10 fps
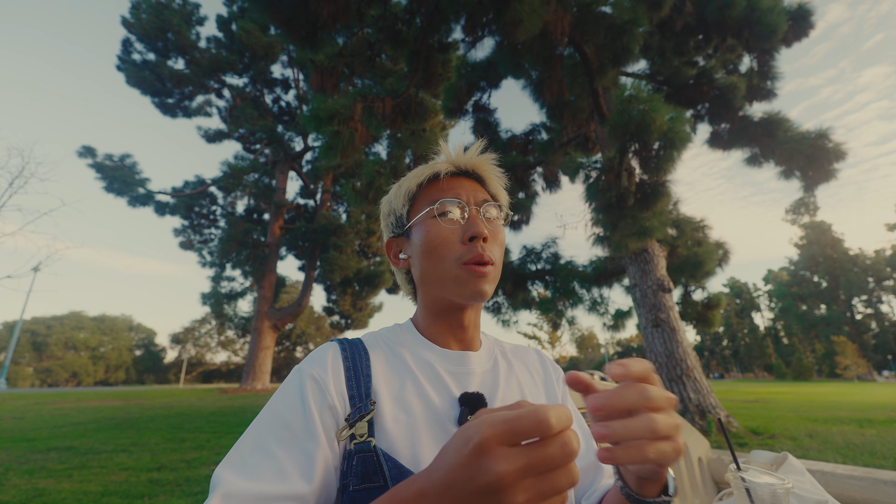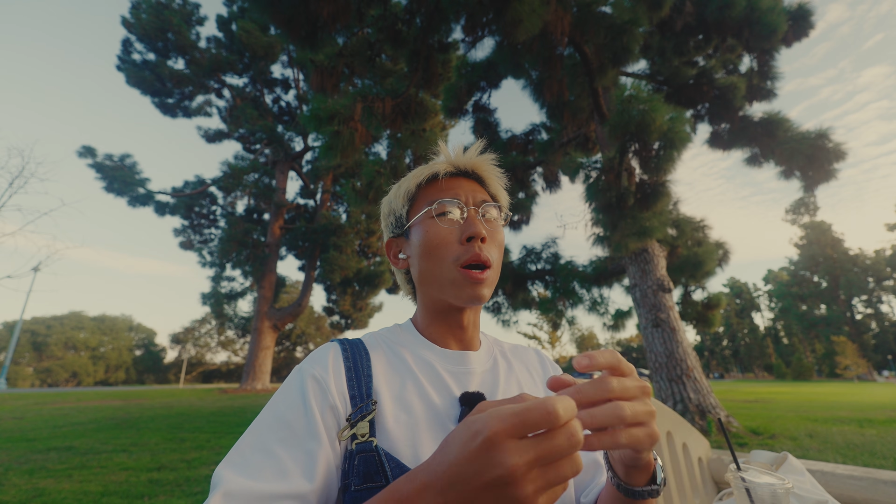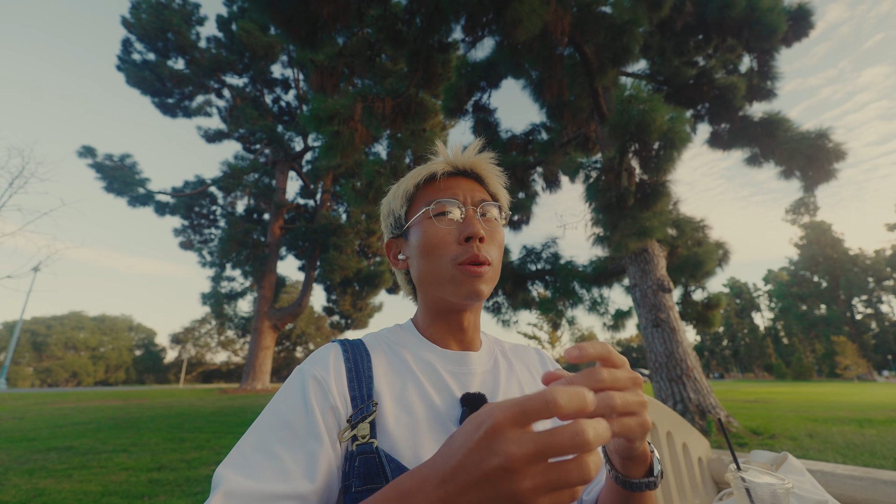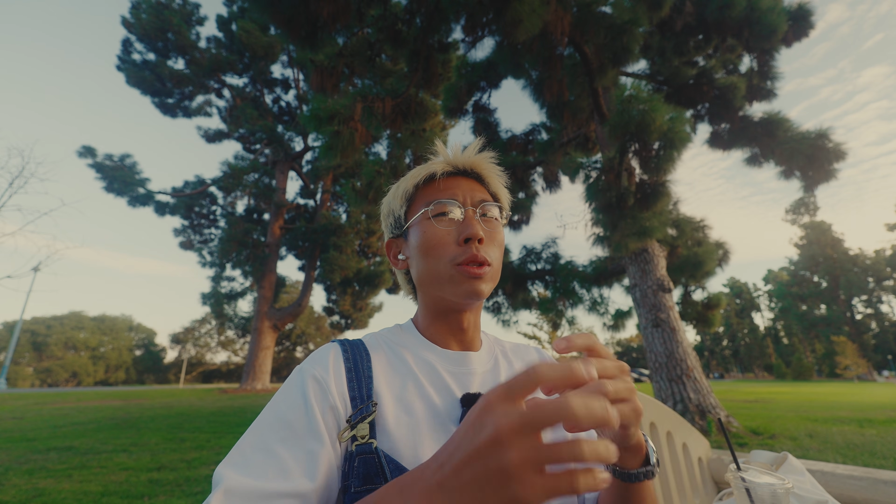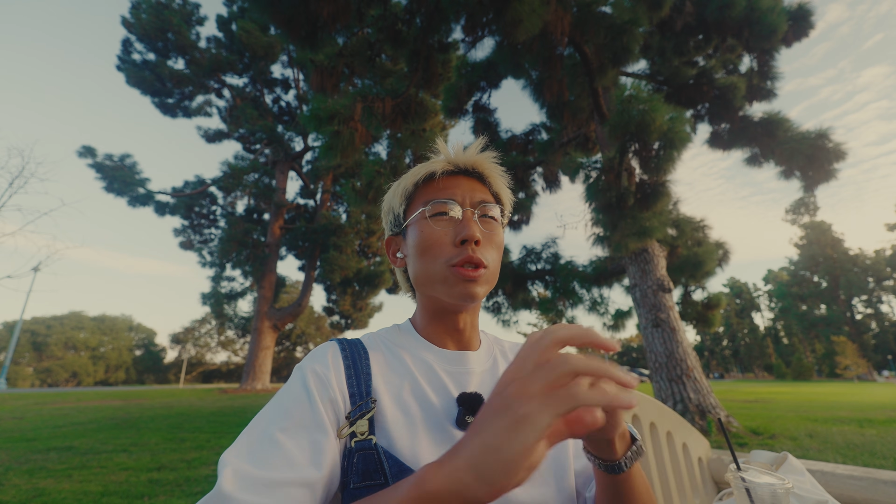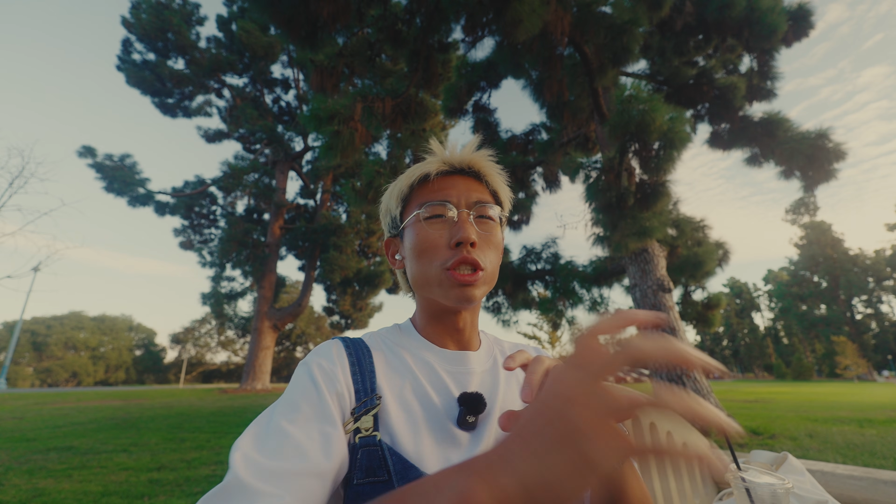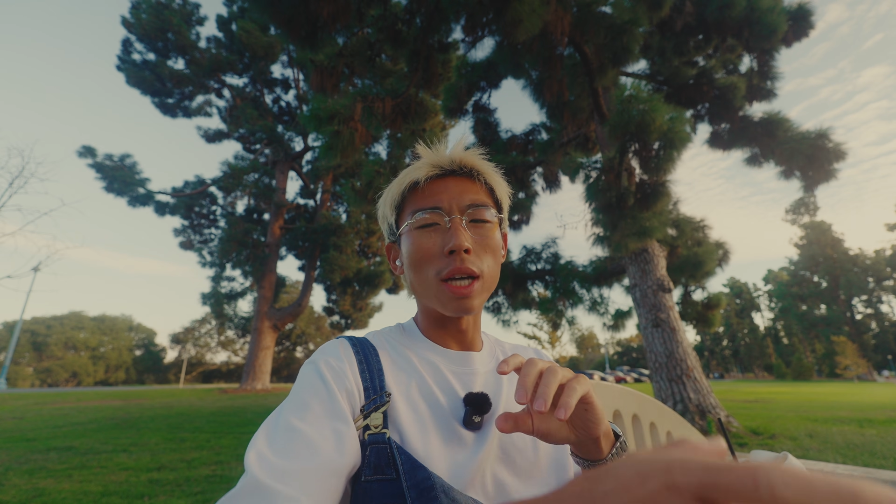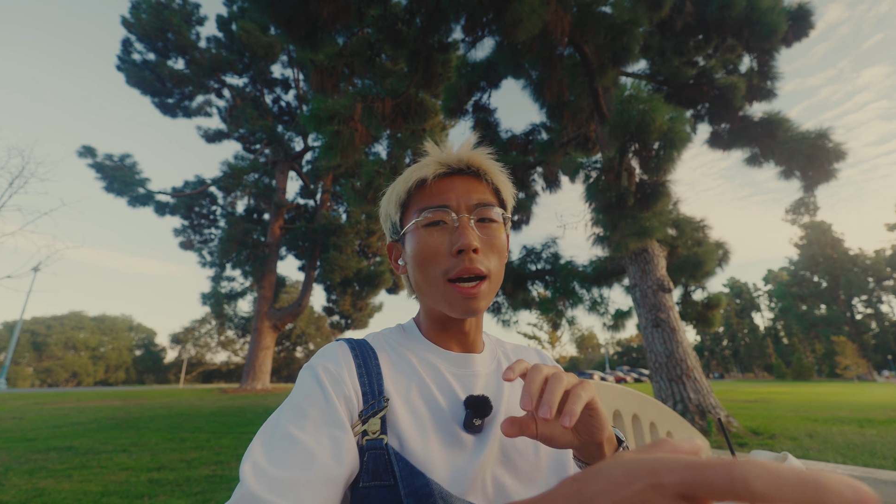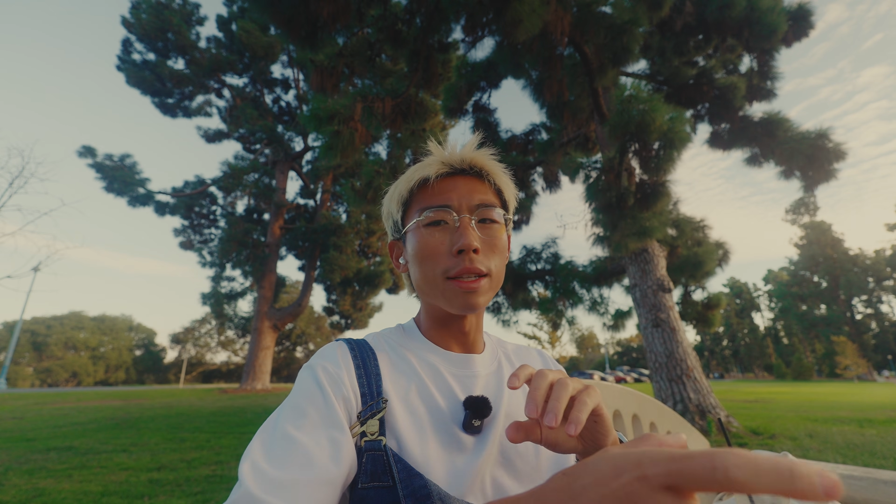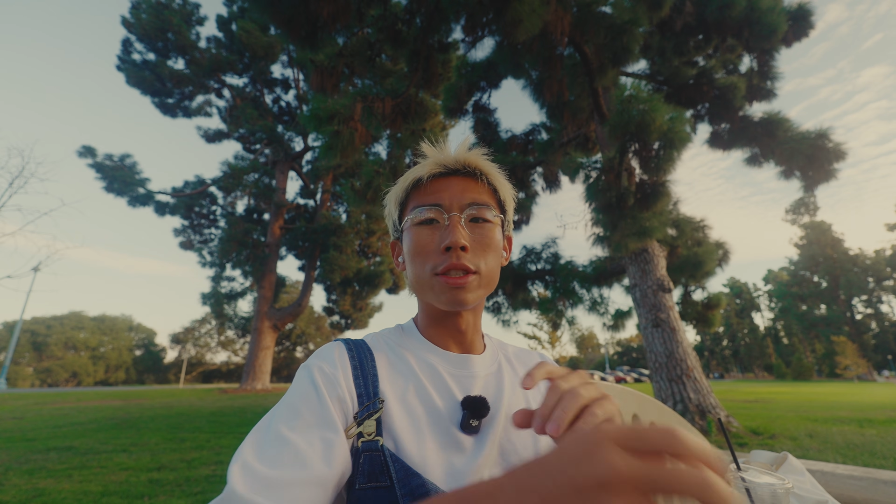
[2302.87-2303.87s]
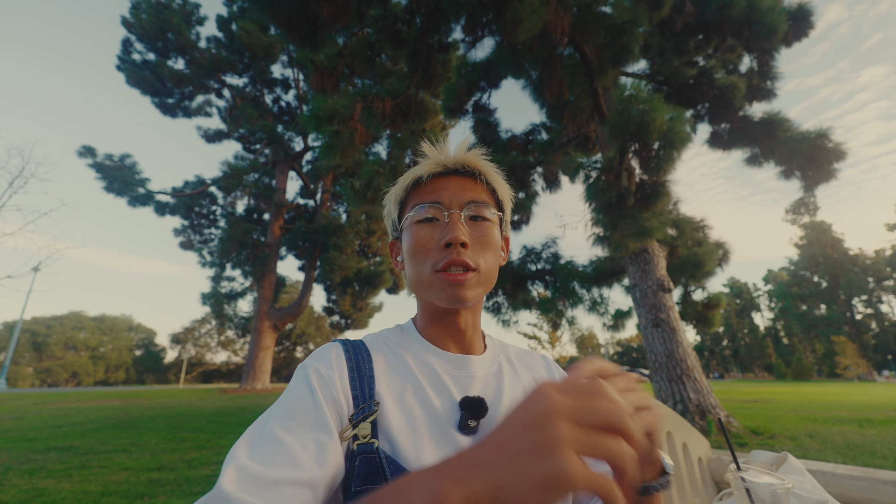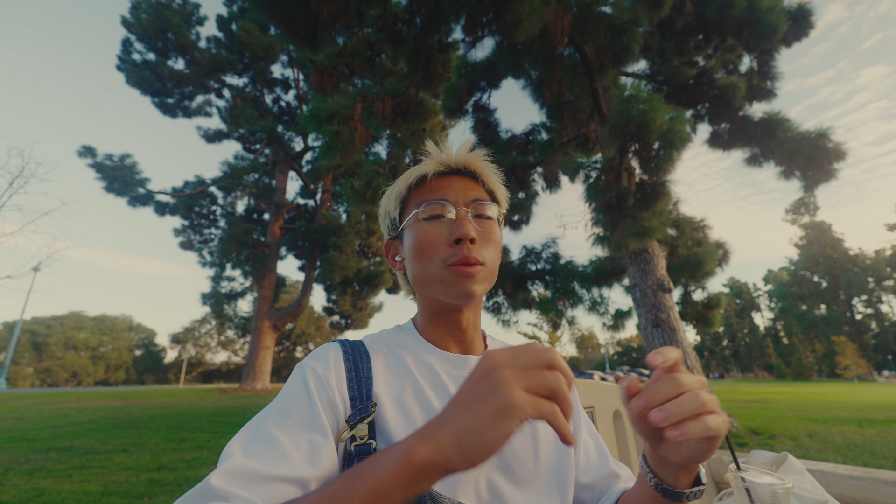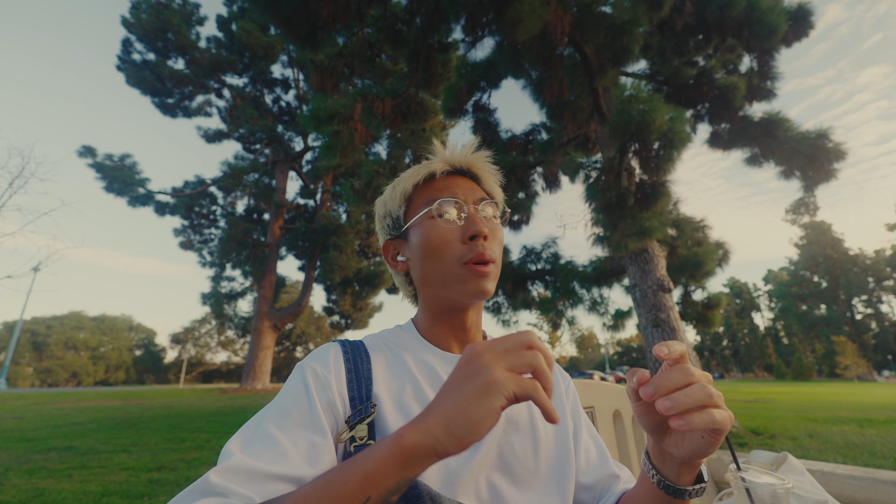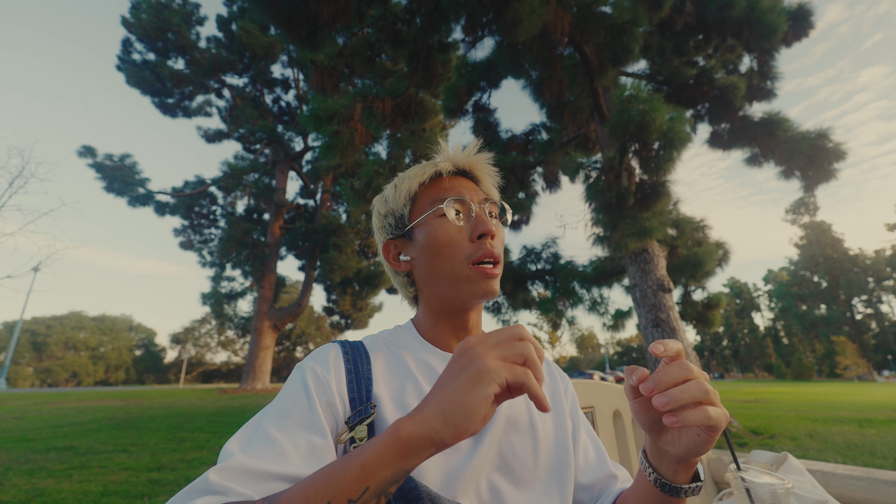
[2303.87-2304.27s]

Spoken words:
or I would do a shot a certain